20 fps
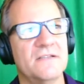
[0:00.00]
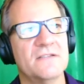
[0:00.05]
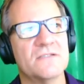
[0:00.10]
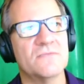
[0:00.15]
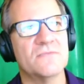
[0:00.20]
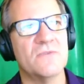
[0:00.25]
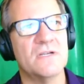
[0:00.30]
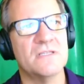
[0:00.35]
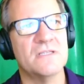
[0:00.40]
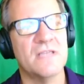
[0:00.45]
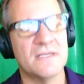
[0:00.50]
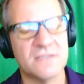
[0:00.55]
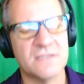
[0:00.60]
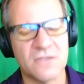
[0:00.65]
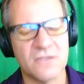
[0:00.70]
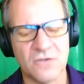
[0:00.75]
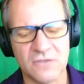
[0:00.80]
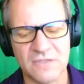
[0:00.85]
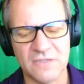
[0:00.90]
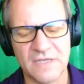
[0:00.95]
There's one that's
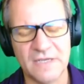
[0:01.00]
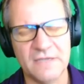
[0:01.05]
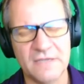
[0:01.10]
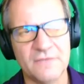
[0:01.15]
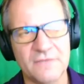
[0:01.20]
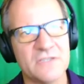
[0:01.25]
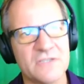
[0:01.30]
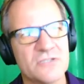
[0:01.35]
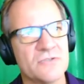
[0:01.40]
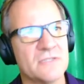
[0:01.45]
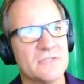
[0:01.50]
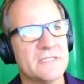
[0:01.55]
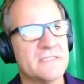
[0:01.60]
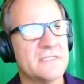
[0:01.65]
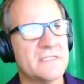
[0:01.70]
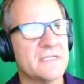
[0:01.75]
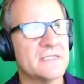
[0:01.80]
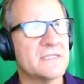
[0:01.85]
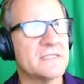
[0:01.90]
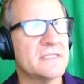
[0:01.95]
called an
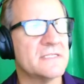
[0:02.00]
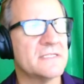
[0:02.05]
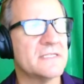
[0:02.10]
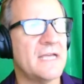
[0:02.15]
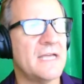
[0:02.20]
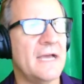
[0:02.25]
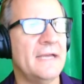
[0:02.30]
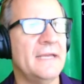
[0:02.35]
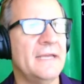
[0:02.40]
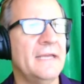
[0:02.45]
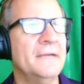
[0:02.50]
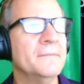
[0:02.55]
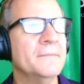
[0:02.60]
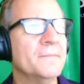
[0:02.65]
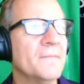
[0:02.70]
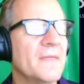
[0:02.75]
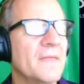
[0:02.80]
individualistic society.